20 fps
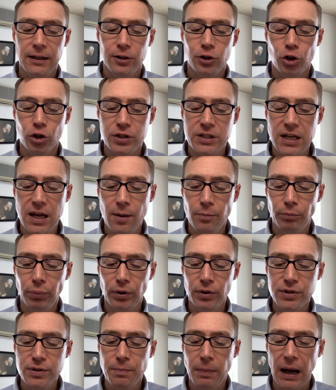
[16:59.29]
Your
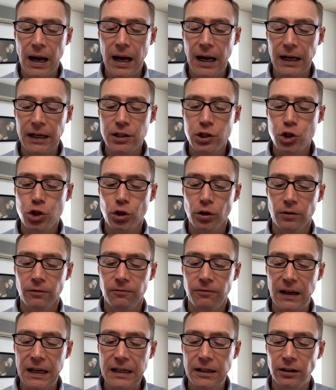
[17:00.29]
temples behind your
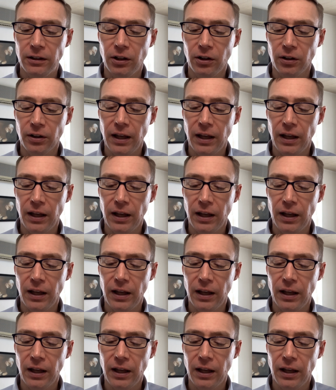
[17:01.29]
veil are